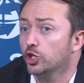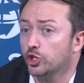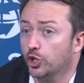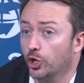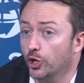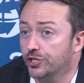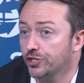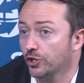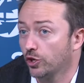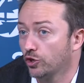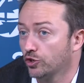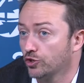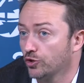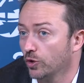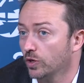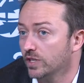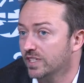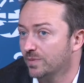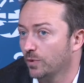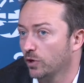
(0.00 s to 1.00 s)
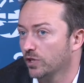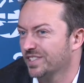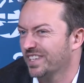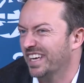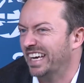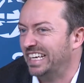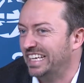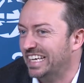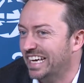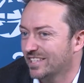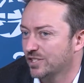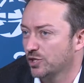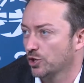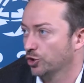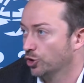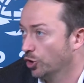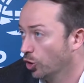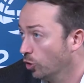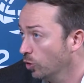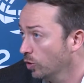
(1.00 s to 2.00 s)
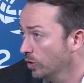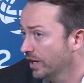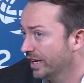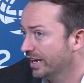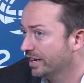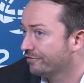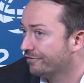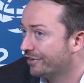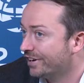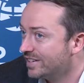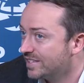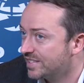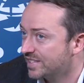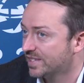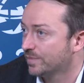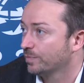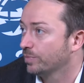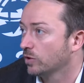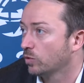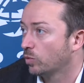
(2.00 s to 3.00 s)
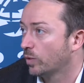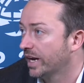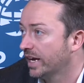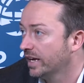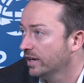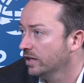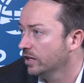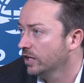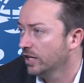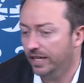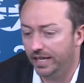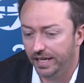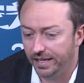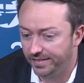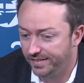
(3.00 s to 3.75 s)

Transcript: Choice and control is about saying yes or no in a very simple way in